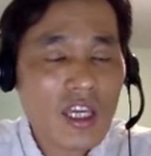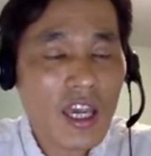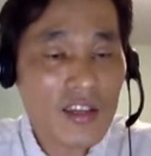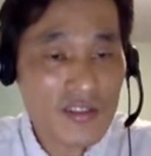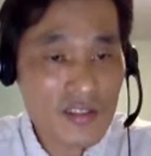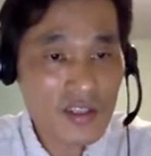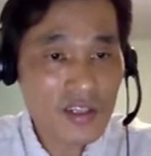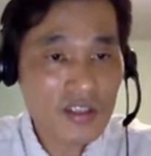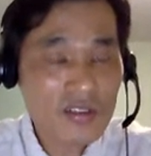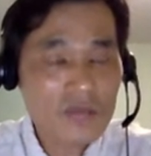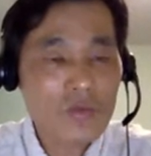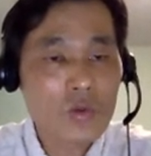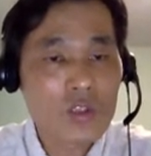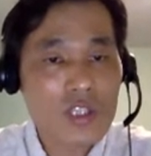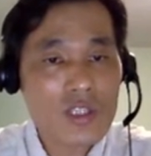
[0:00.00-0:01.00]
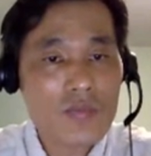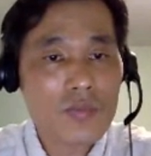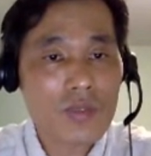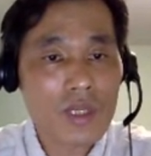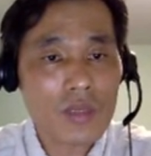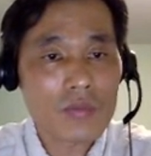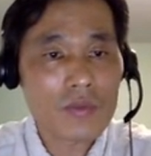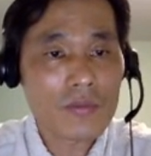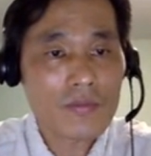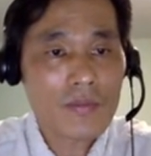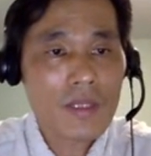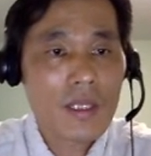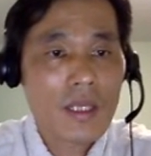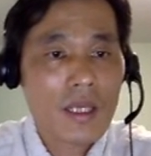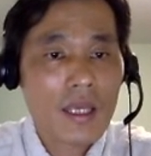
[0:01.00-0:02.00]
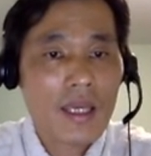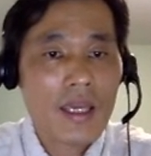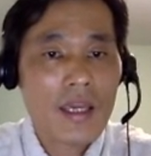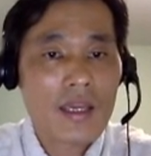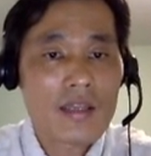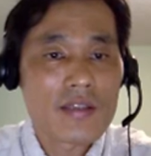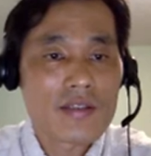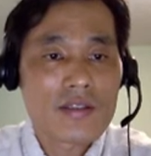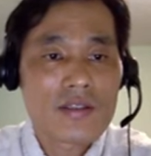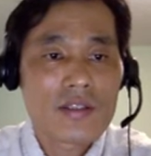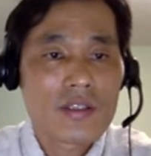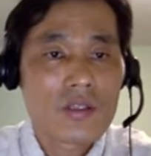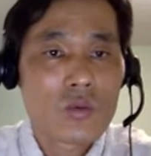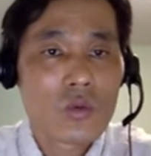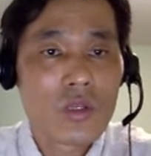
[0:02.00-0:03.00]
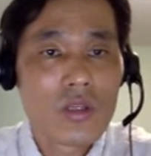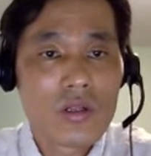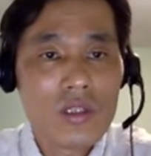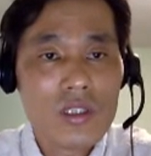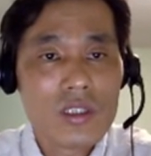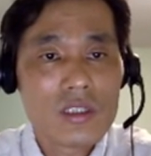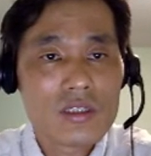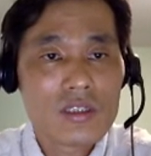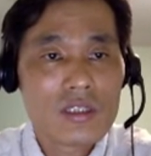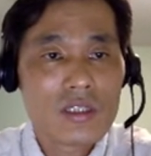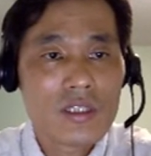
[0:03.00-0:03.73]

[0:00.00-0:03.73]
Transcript: Excel for this problem. And we learned